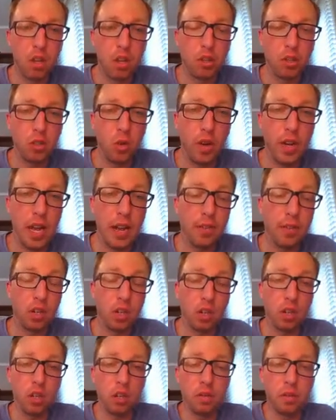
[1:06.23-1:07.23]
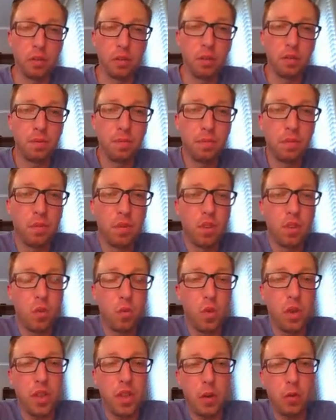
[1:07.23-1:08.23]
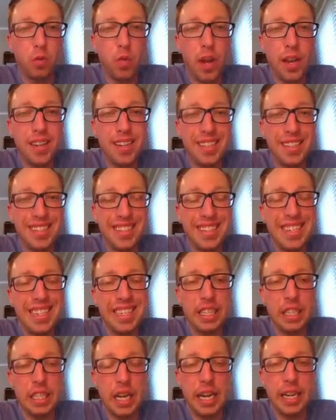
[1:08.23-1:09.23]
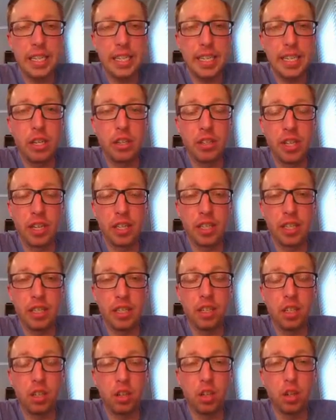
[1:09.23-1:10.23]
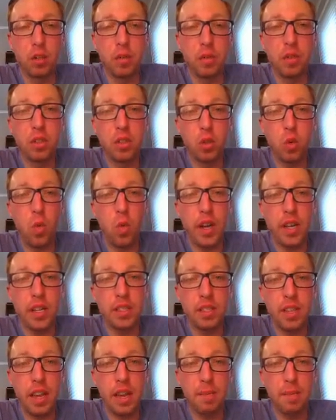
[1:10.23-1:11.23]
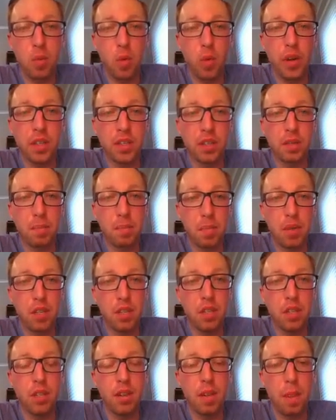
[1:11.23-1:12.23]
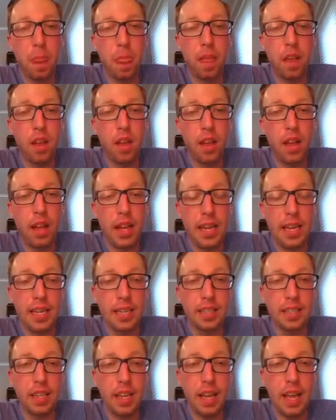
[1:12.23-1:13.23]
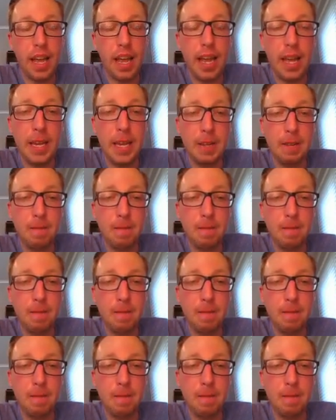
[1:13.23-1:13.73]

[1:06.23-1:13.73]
So I have a curve with a red secant line intersecting the curve twice at points P and A.